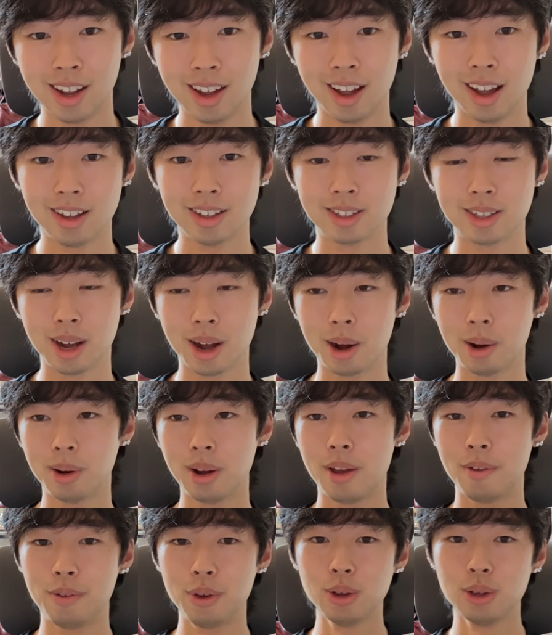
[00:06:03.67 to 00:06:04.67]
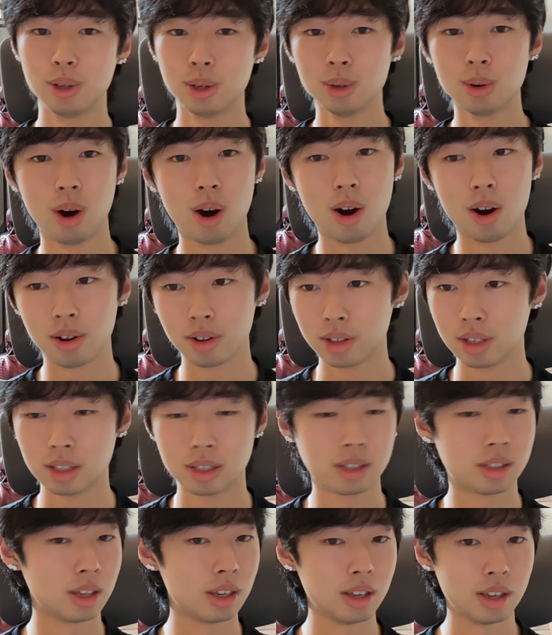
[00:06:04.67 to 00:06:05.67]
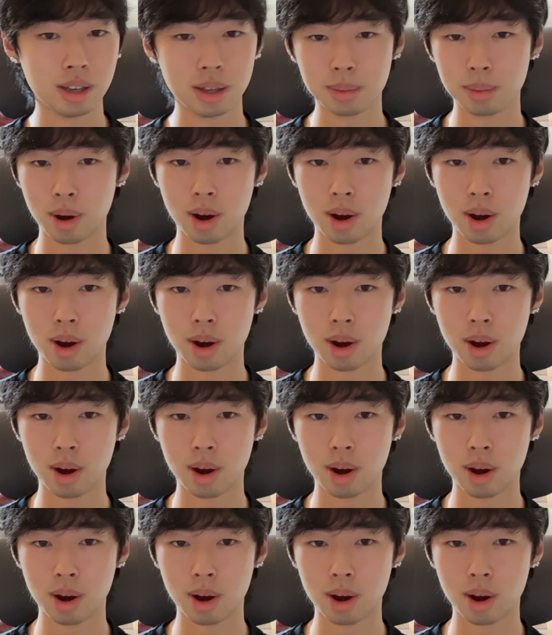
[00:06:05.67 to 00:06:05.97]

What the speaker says: So if you do all this theme,